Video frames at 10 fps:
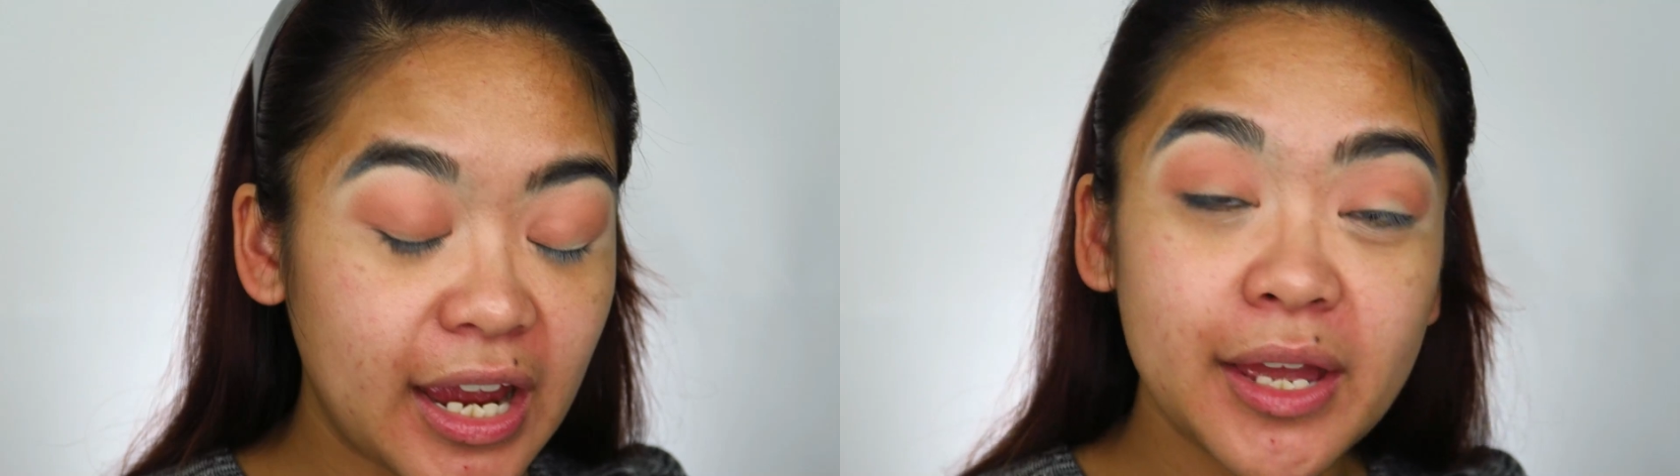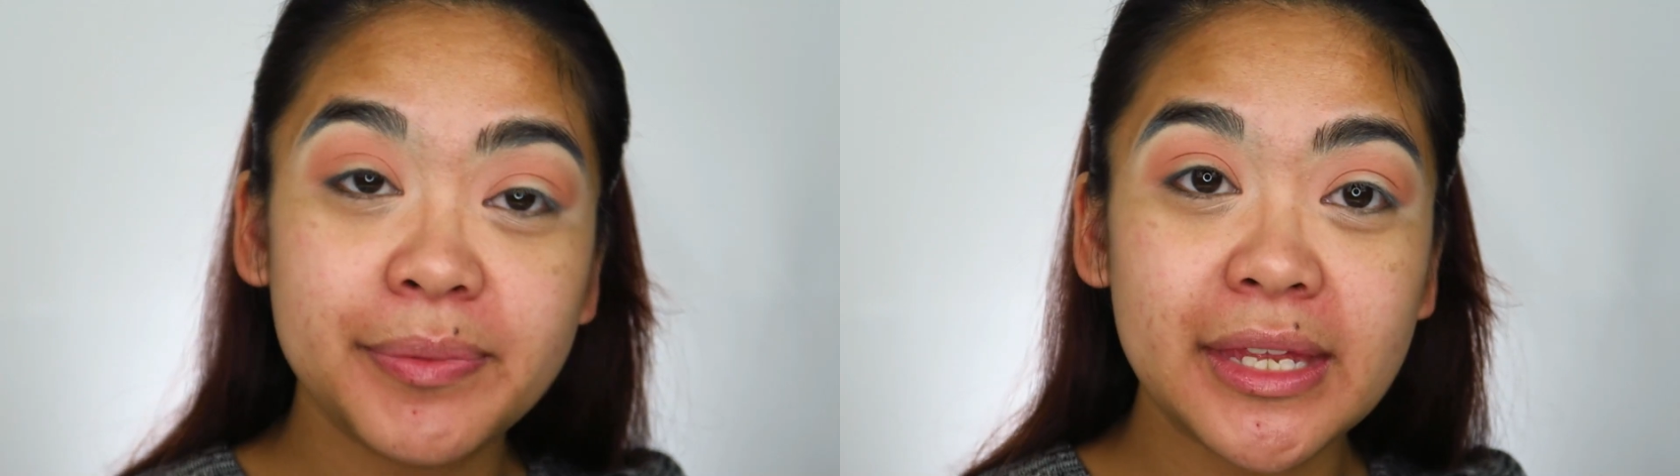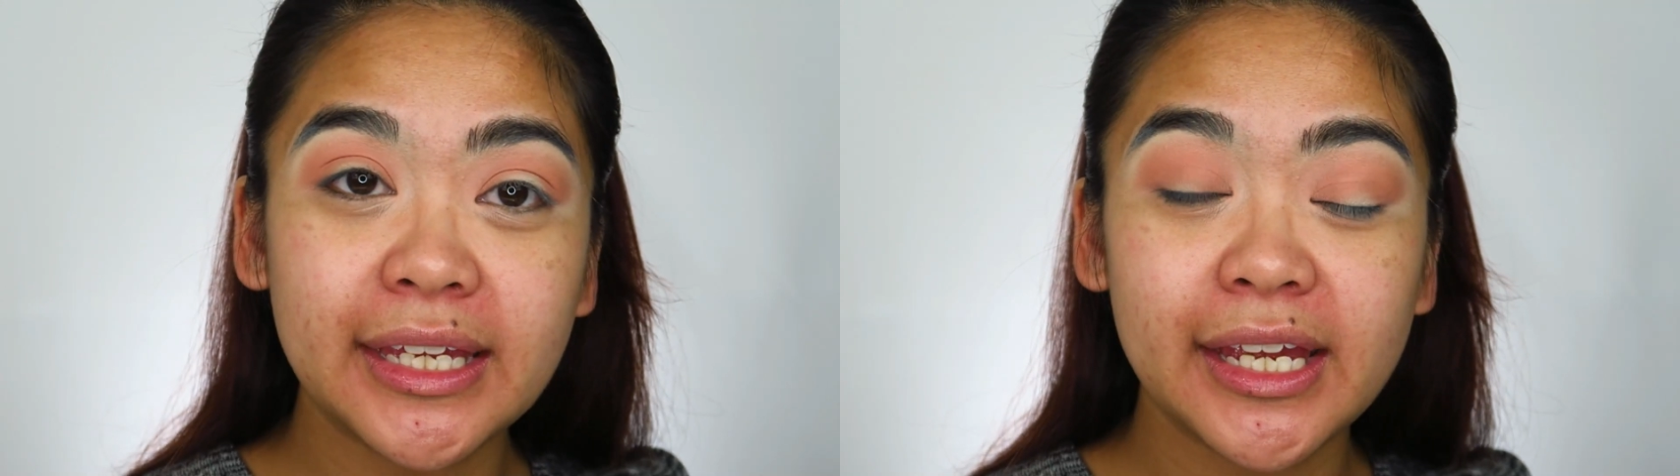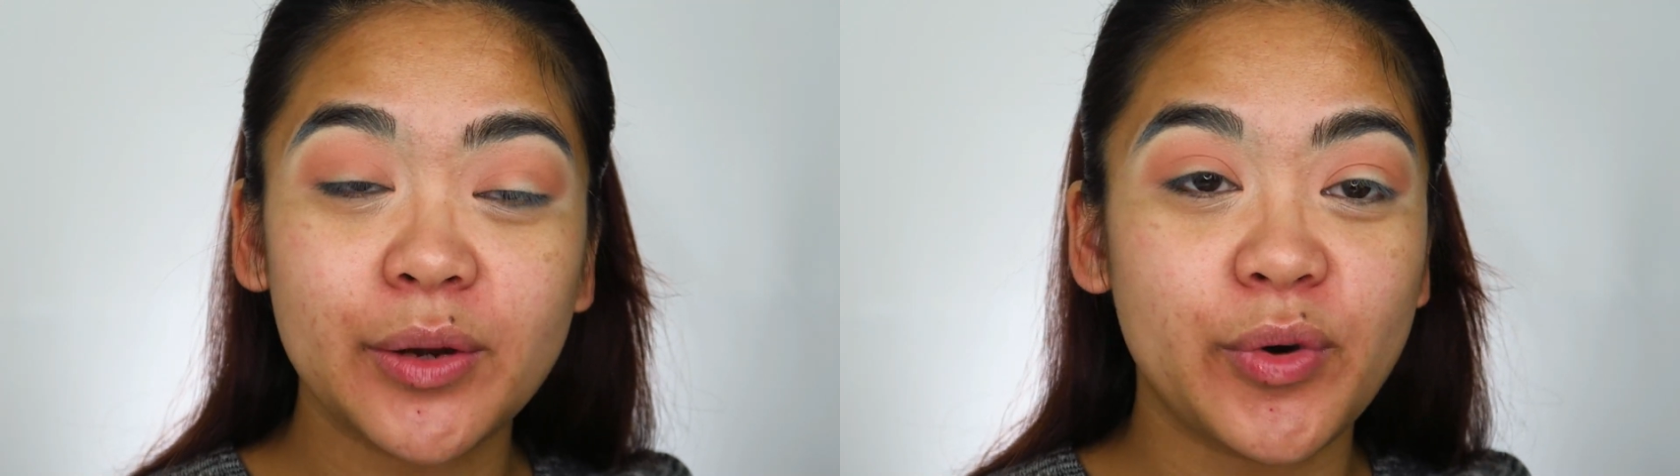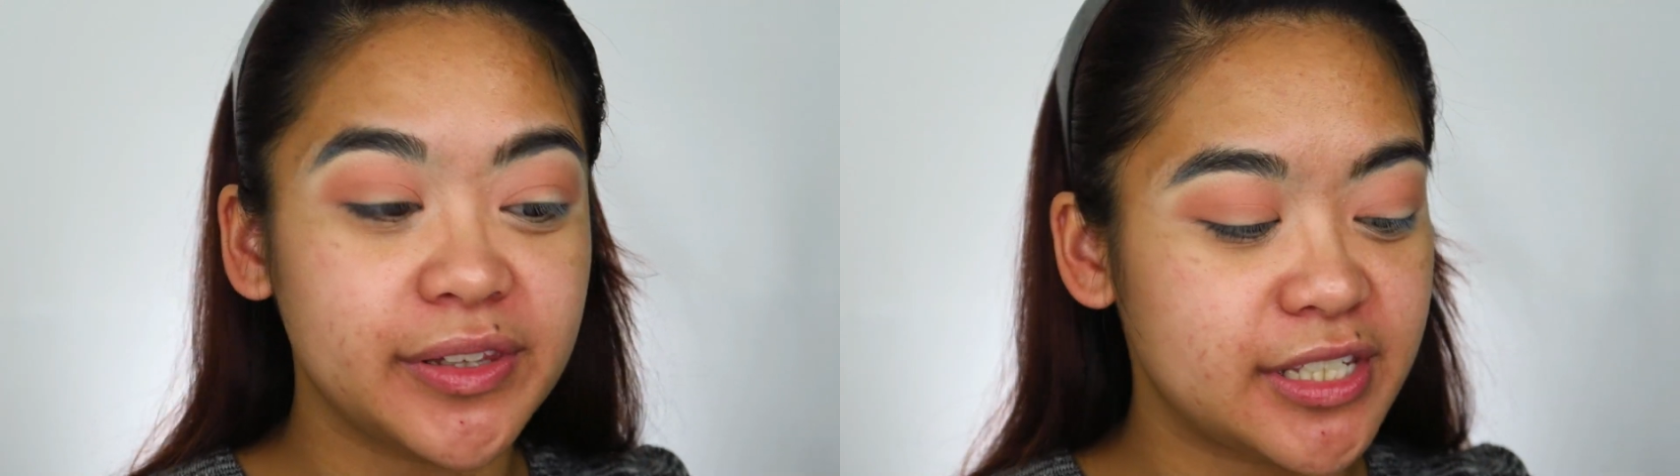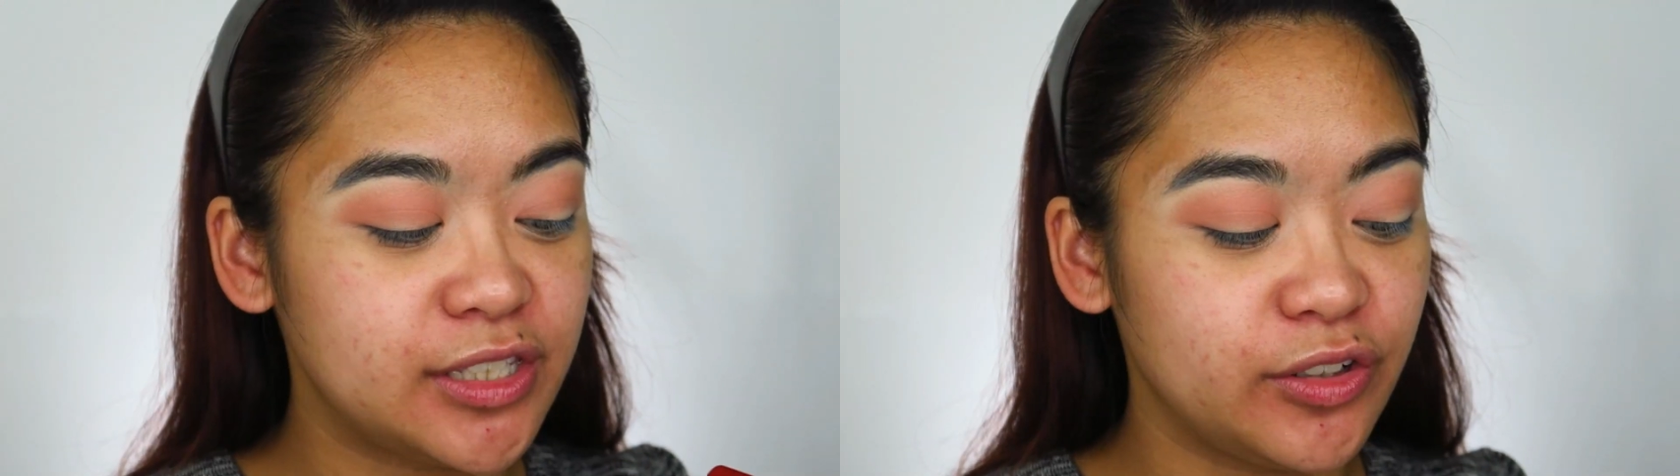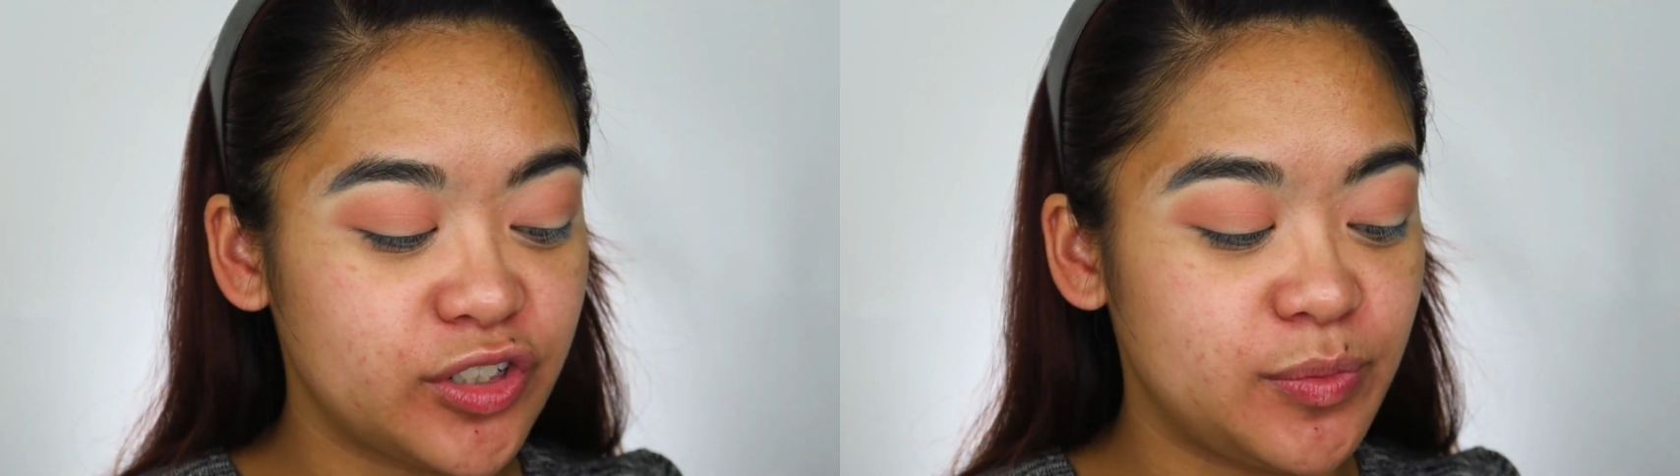I'm thinking I want this look